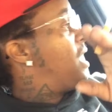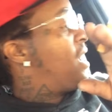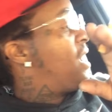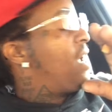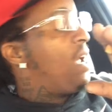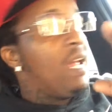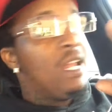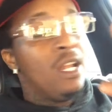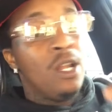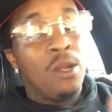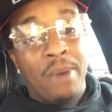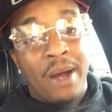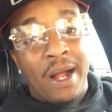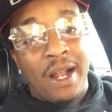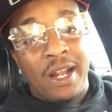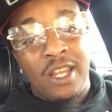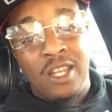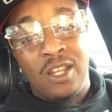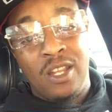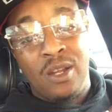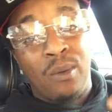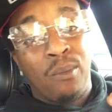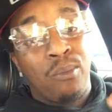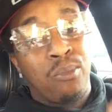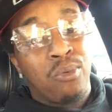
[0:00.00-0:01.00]
anybody,
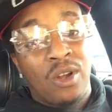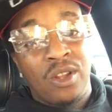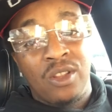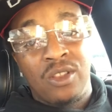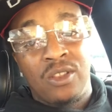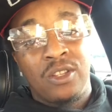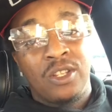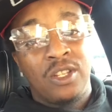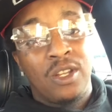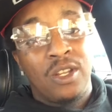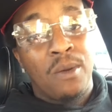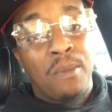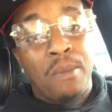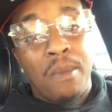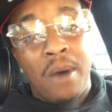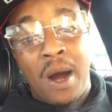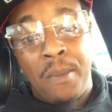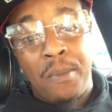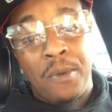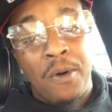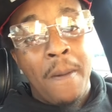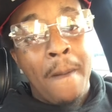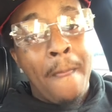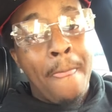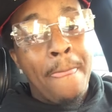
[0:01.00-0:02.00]
your brother, your
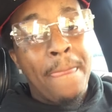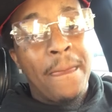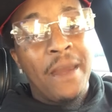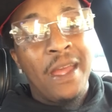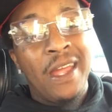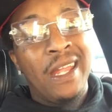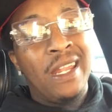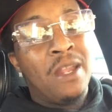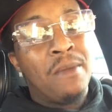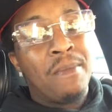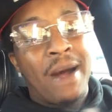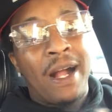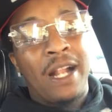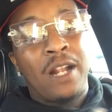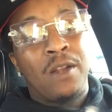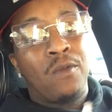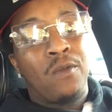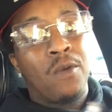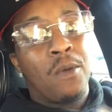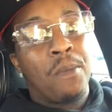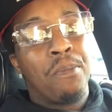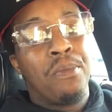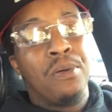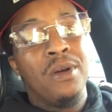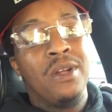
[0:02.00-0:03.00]
mama, anybody
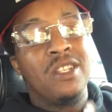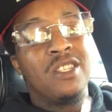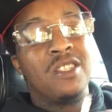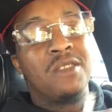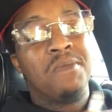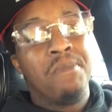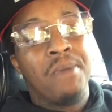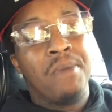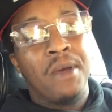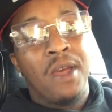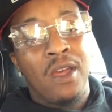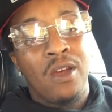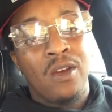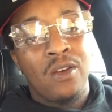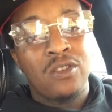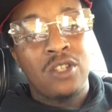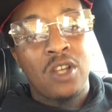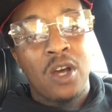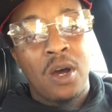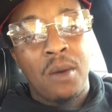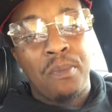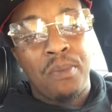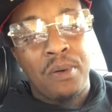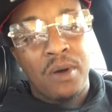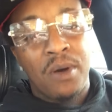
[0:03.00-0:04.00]
will put spells
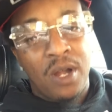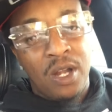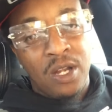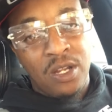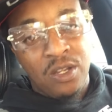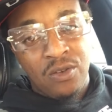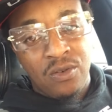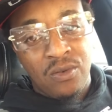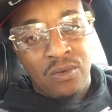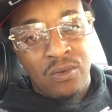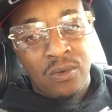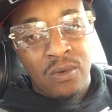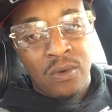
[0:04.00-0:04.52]
upon you.